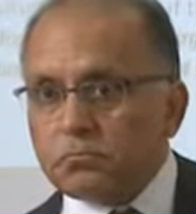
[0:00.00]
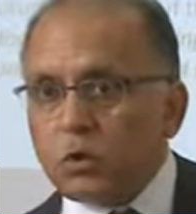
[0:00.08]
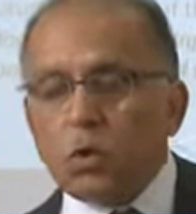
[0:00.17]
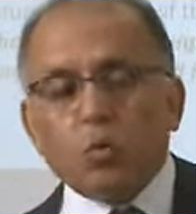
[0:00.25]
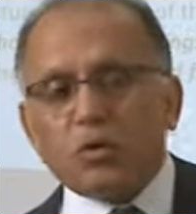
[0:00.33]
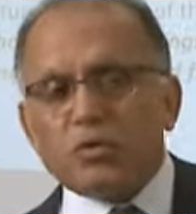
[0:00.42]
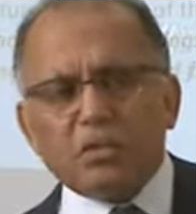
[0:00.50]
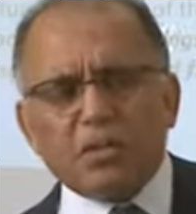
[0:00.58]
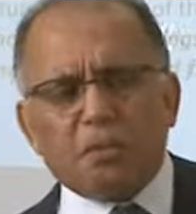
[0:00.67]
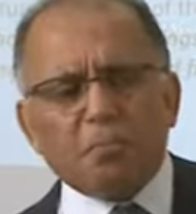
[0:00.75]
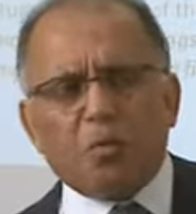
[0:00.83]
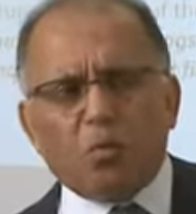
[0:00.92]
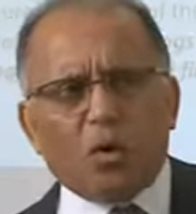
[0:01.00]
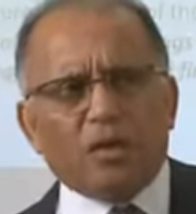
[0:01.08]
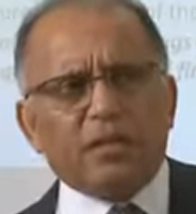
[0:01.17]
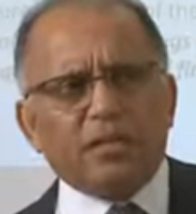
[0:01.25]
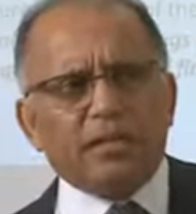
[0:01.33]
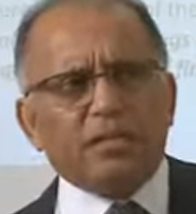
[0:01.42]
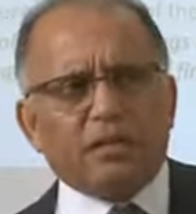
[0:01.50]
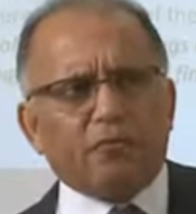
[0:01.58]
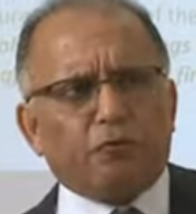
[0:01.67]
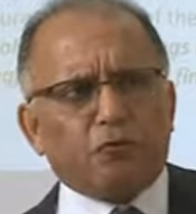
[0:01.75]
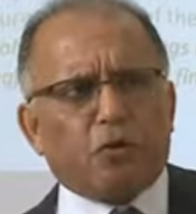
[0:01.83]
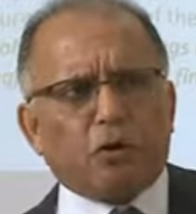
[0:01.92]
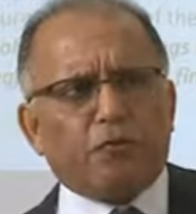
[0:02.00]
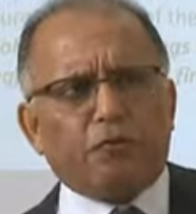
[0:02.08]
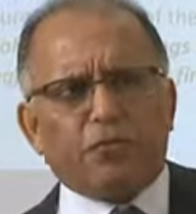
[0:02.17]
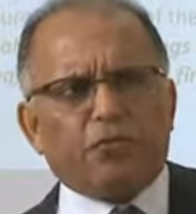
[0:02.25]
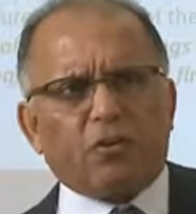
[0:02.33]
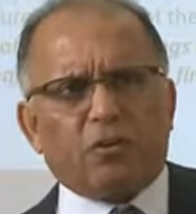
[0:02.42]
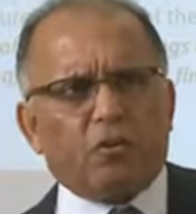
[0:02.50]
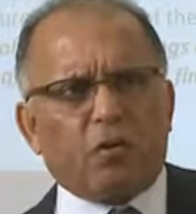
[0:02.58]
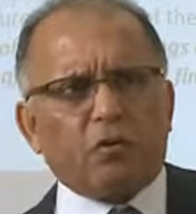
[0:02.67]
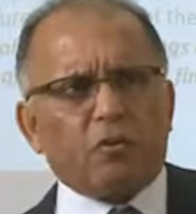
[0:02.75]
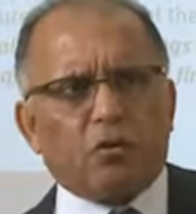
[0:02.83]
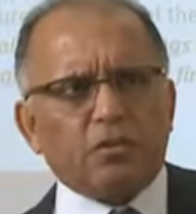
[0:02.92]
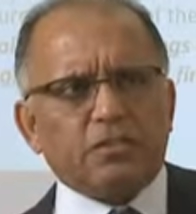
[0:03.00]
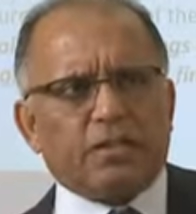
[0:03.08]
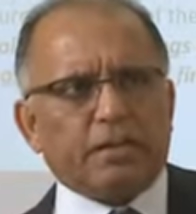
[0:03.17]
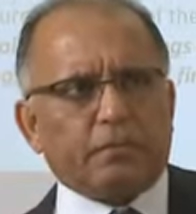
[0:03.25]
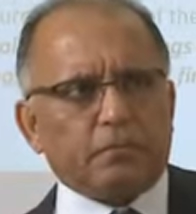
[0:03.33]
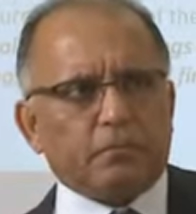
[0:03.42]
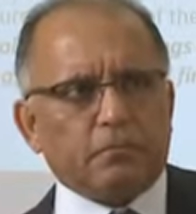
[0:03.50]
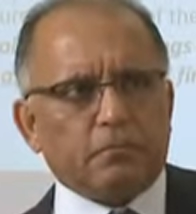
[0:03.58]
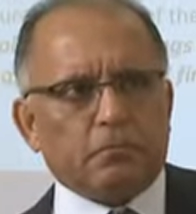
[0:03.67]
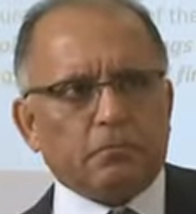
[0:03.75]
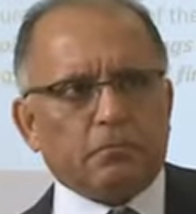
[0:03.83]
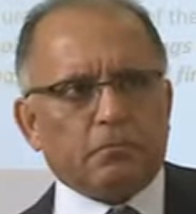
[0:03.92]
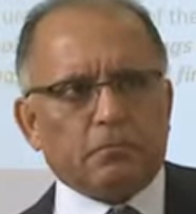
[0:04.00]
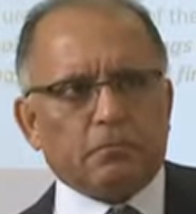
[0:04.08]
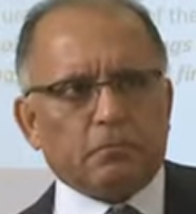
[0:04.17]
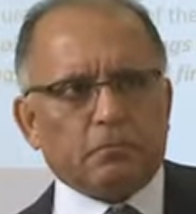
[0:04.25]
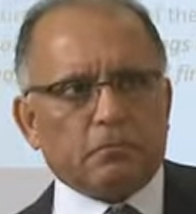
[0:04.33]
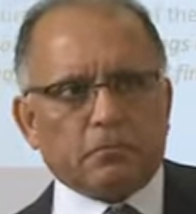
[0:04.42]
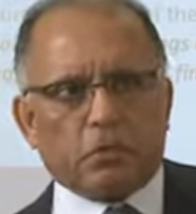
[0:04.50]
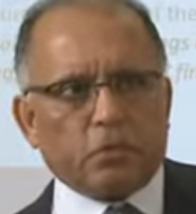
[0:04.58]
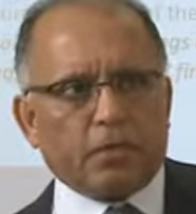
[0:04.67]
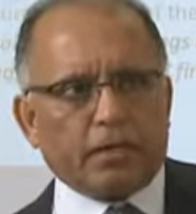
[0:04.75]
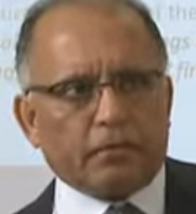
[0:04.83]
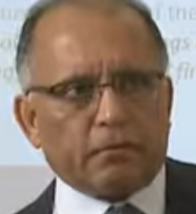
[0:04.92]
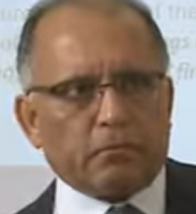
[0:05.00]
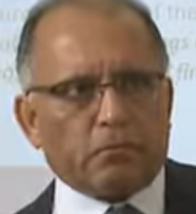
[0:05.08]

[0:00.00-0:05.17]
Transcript: Who was the number one leader in photography for a long, long time? Kodak.